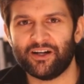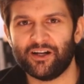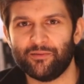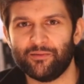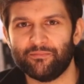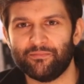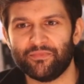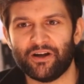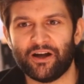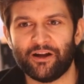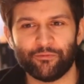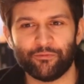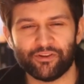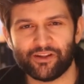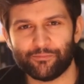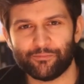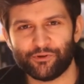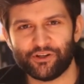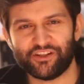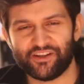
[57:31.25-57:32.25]
Um, I
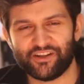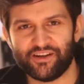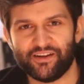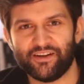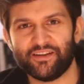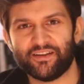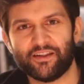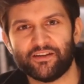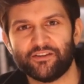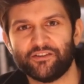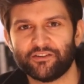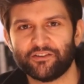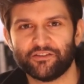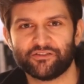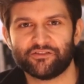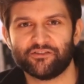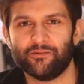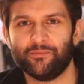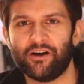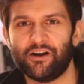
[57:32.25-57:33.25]
really appreciate it again,
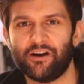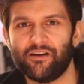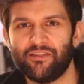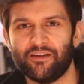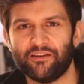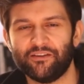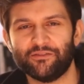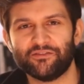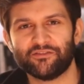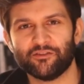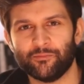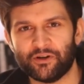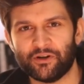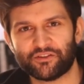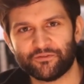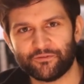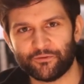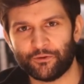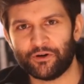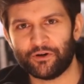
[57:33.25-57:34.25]
Dr. Strohmayer. Thank you so
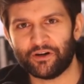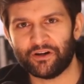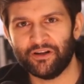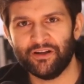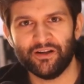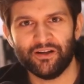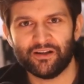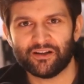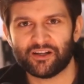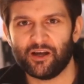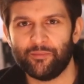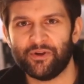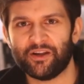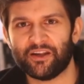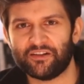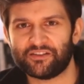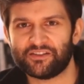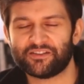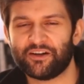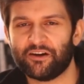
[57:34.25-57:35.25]
much for
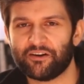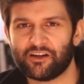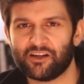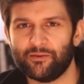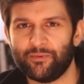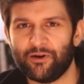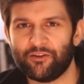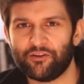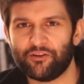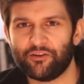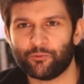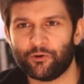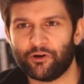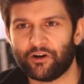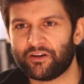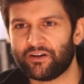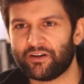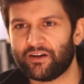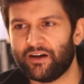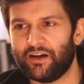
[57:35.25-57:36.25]
coming and talking about this
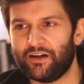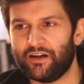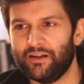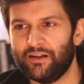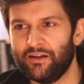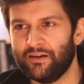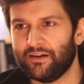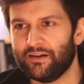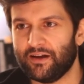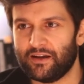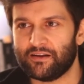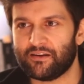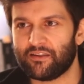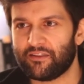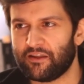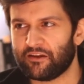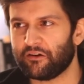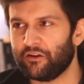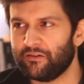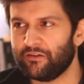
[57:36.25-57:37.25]
work. Uh, and
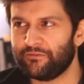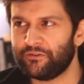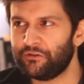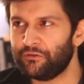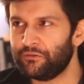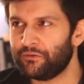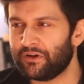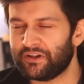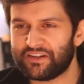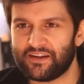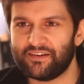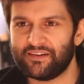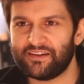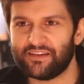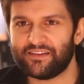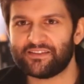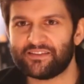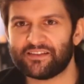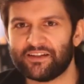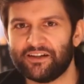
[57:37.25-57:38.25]
thank all of you
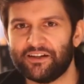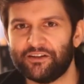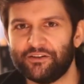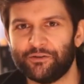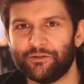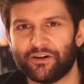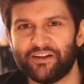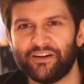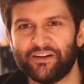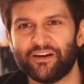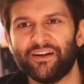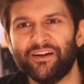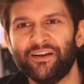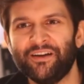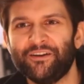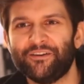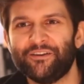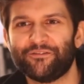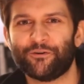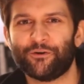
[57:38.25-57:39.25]
attendees uh, who are here
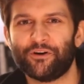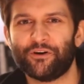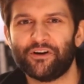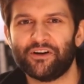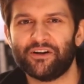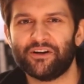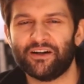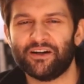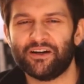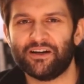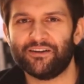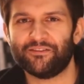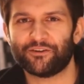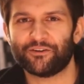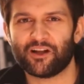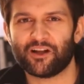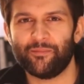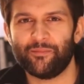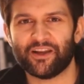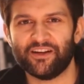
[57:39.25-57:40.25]
for, uh,
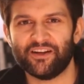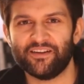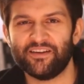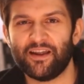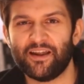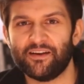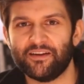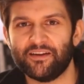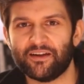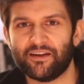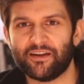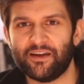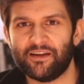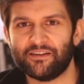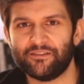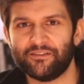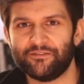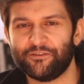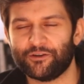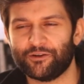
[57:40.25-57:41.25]
for coming and attending.
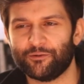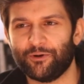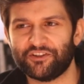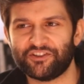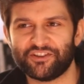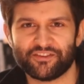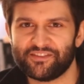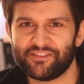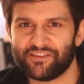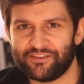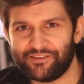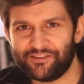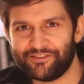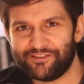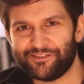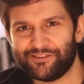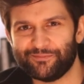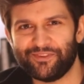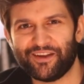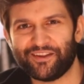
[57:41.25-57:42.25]
And if you're watching this on
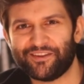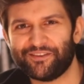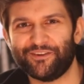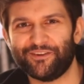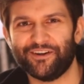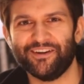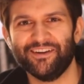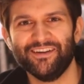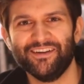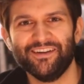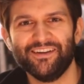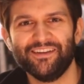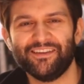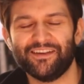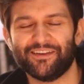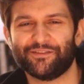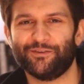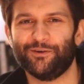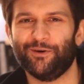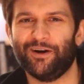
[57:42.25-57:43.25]
YouTube, thanks for,
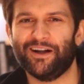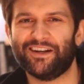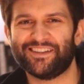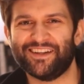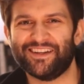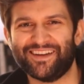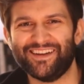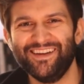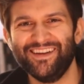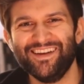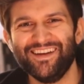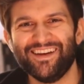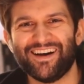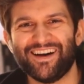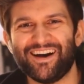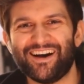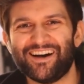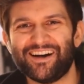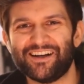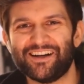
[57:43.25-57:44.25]
thanks for watching.
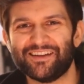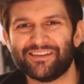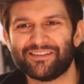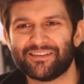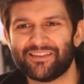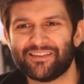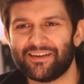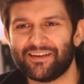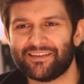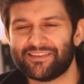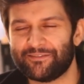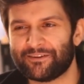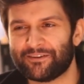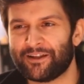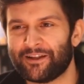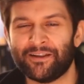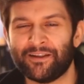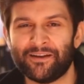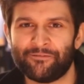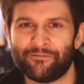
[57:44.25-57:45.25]
Uh, thanks
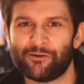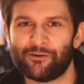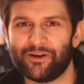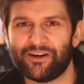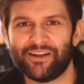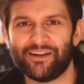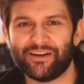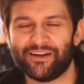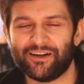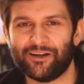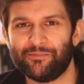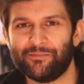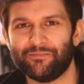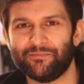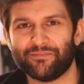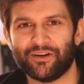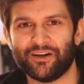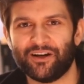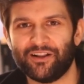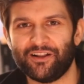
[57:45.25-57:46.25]
again, everybody.
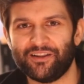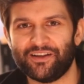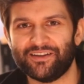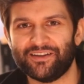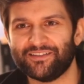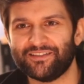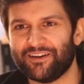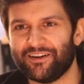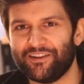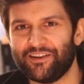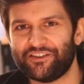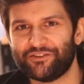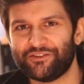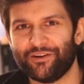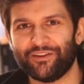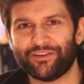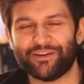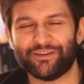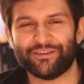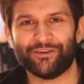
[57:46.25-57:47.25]
Um, I'll, uh, I'll let
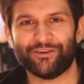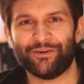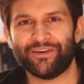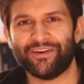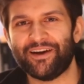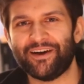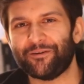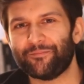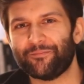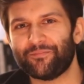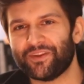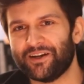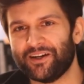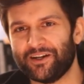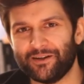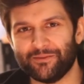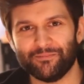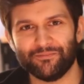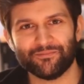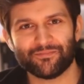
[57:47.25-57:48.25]
you all get going now.
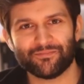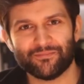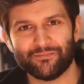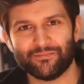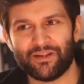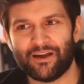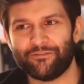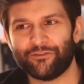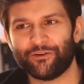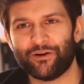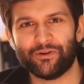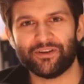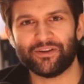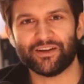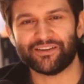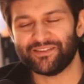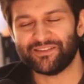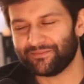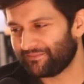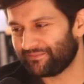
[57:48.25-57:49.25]
Um, have a great
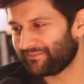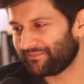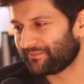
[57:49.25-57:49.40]
weekend.